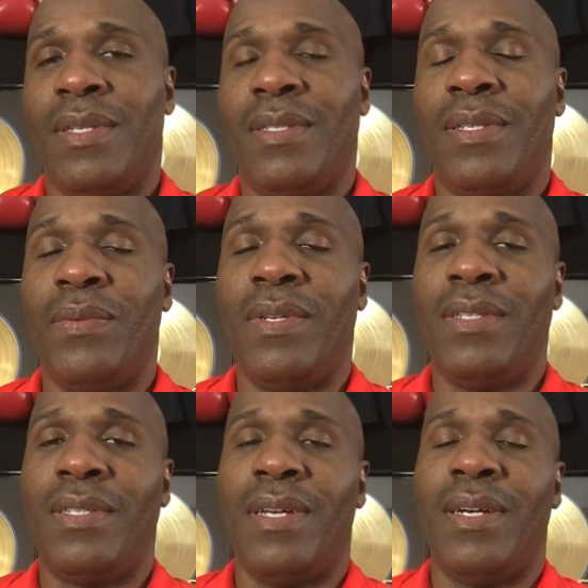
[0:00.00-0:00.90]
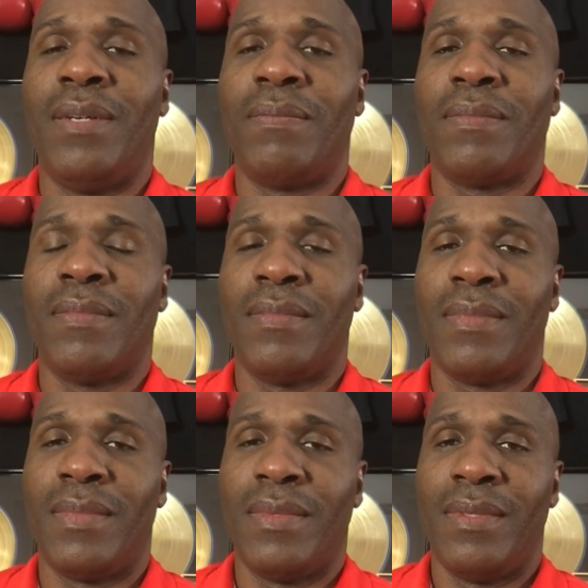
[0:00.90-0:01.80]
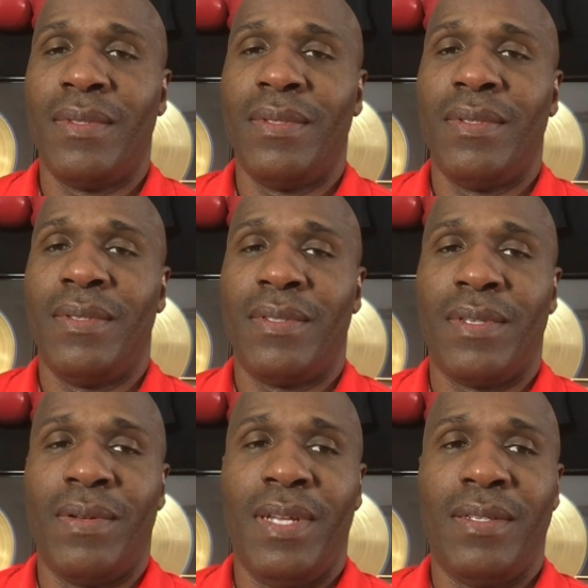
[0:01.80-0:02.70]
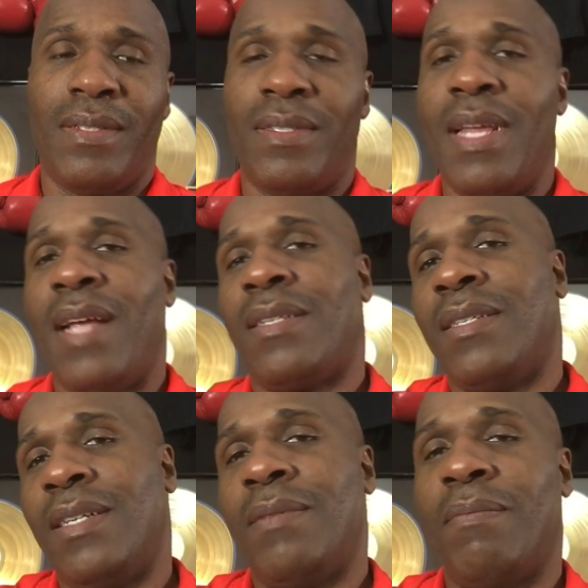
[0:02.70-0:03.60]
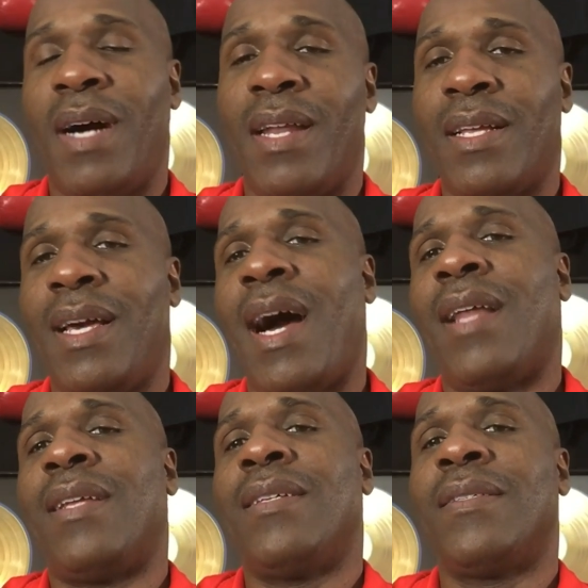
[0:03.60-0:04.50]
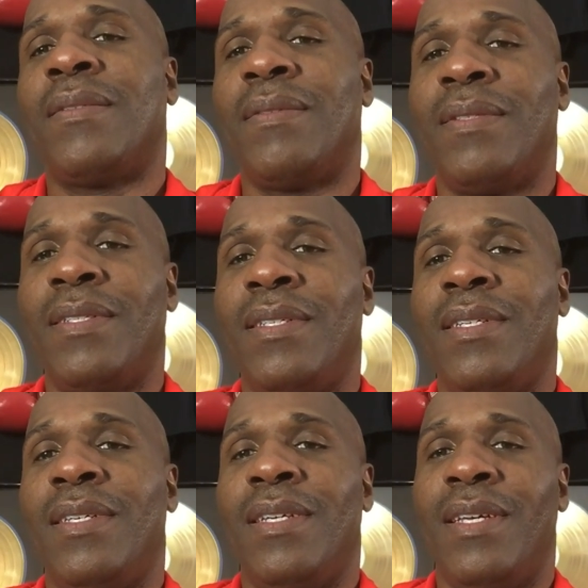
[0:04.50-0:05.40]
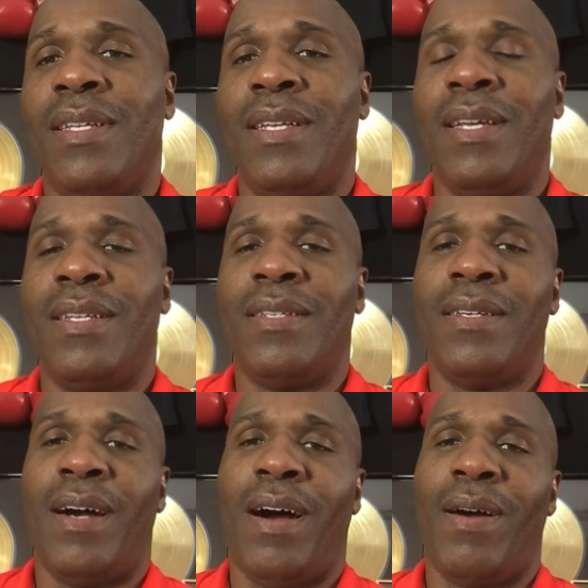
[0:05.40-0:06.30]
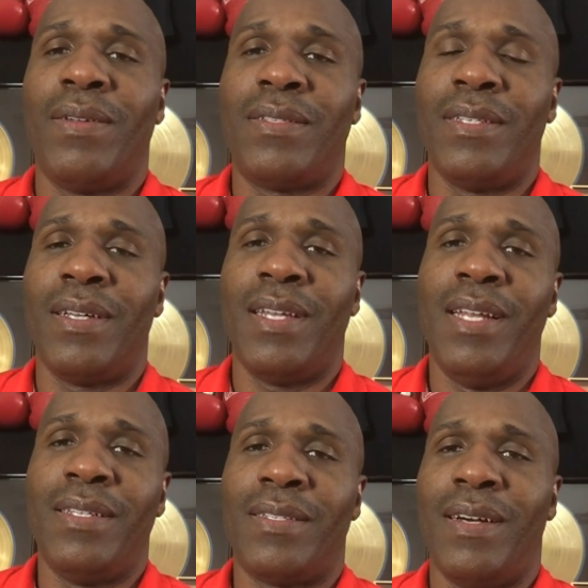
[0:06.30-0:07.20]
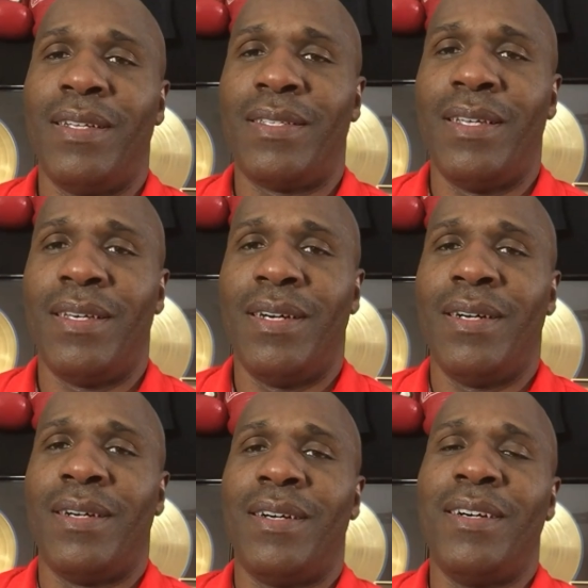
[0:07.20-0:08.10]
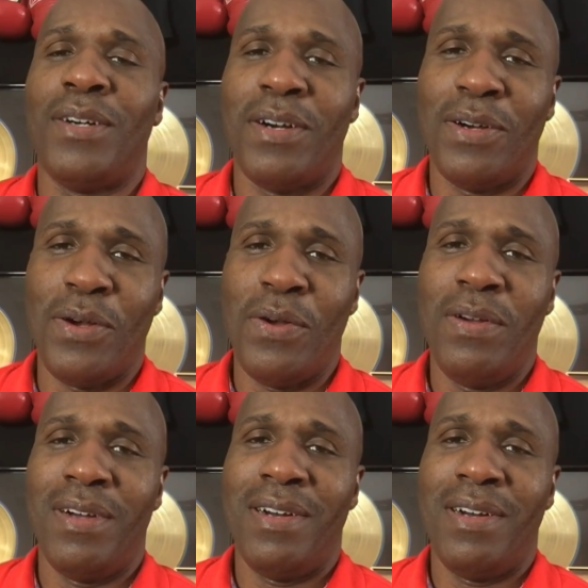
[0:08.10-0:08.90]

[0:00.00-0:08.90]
And she wouldn't shut up. So they snatched her up by the collar. And then all the single ladies started saying, oh, oh, oh.